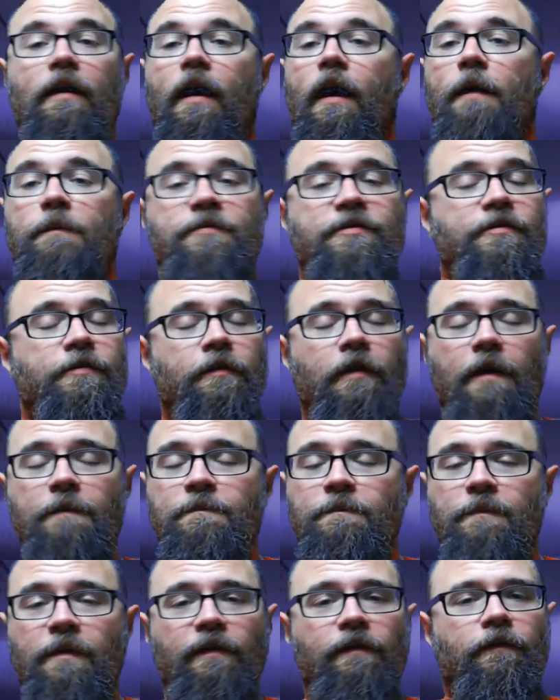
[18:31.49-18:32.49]
I'm sure I
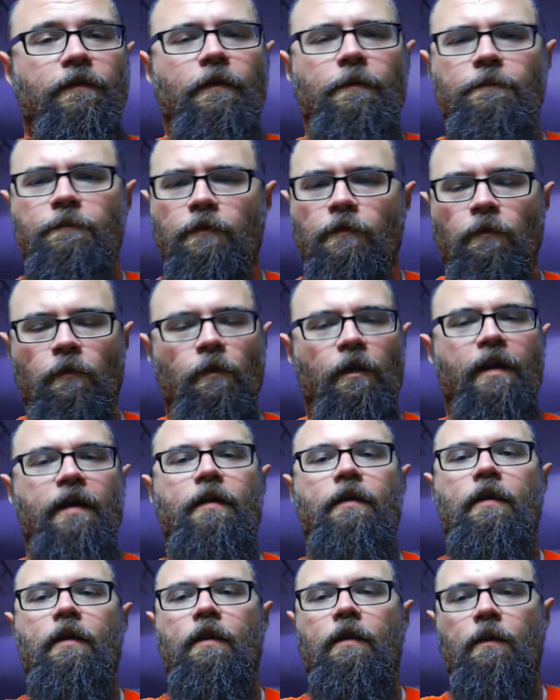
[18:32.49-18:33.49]
missed some
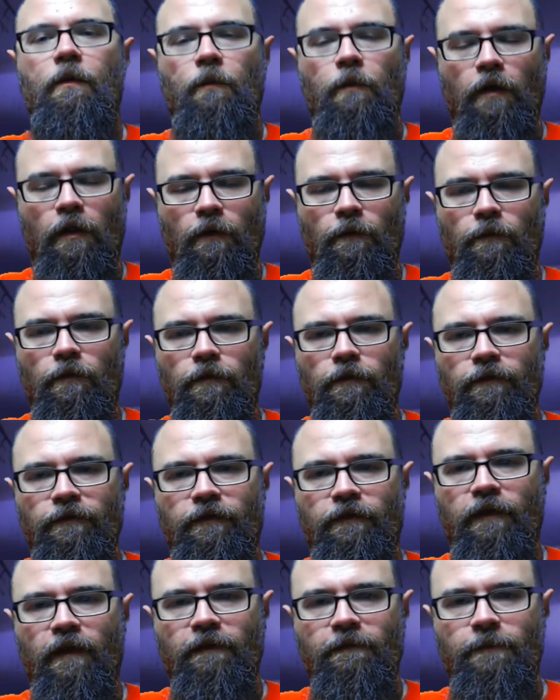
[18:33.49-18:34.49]
great
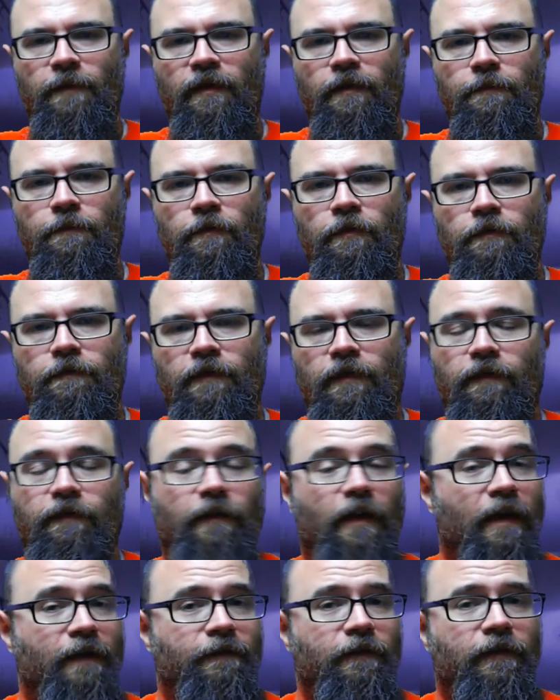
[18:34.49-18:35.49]
werewolves that have been in movies.
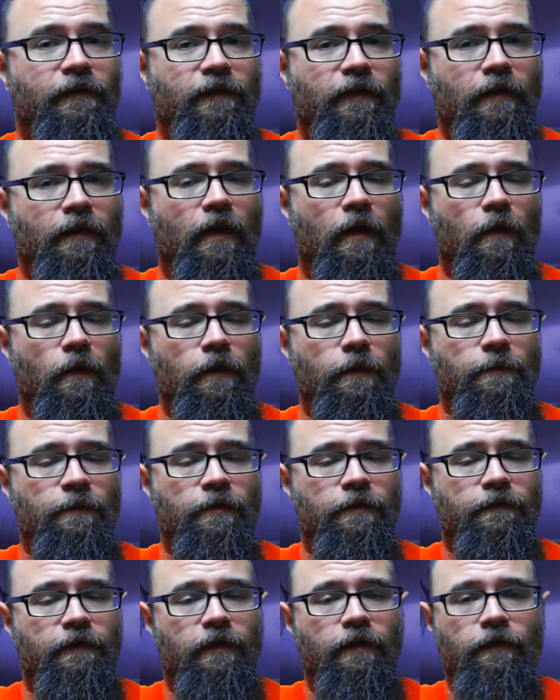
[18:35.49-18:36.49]
I haven't seen all the
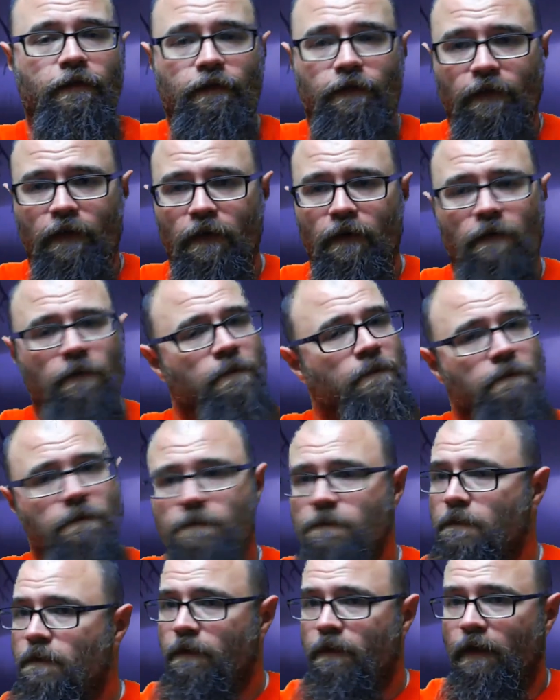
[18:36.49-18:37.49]
movies, so
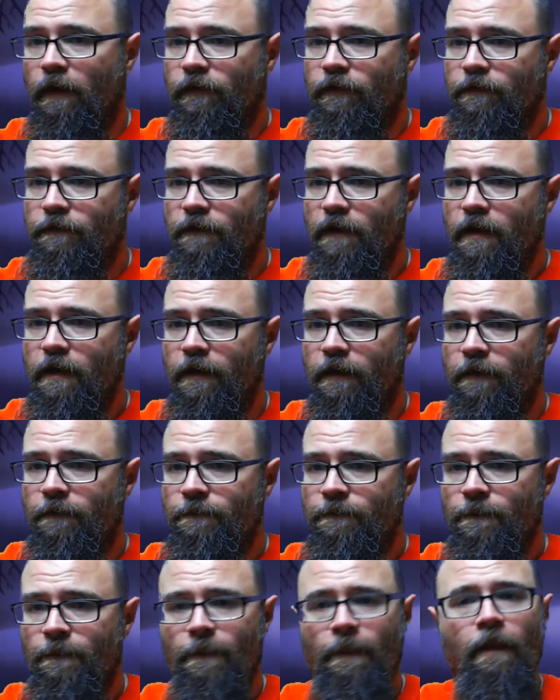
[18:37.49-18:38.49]
that's fair.
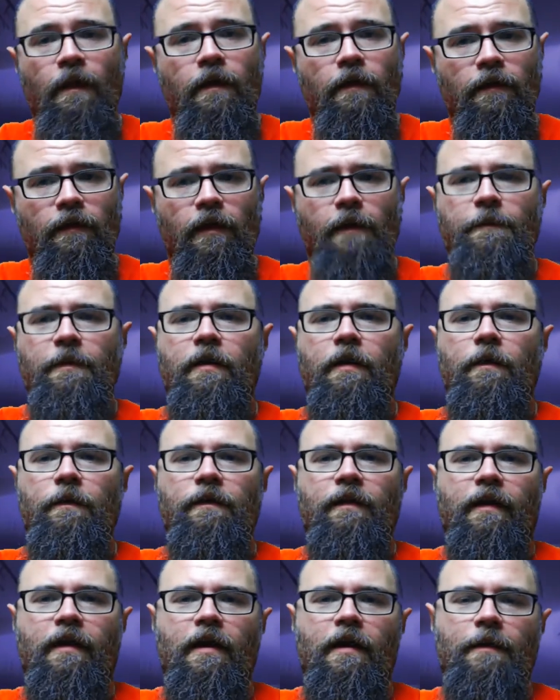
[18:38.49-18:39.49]
Let me know
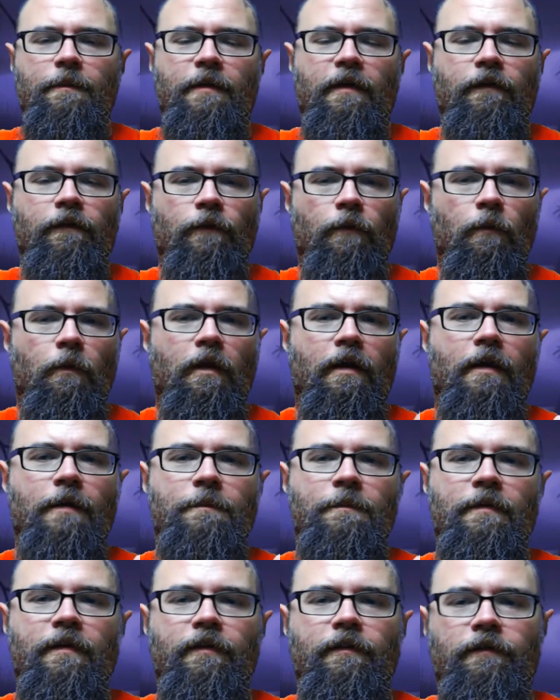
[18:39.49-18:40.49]
in the comments what I
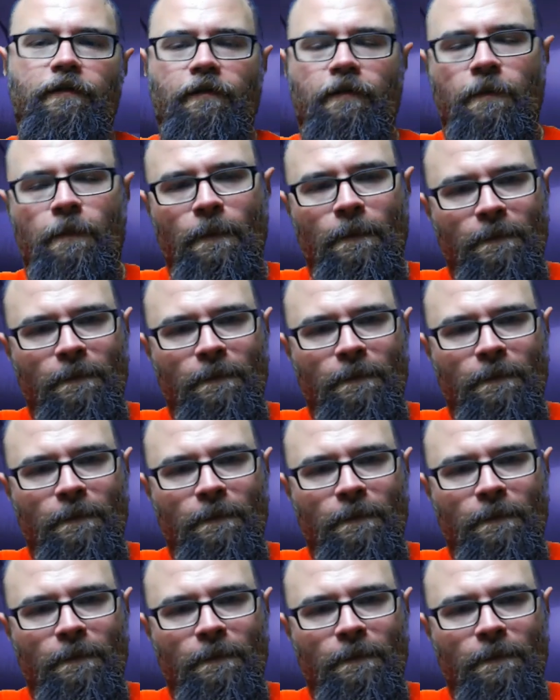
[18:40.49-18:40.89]
missed.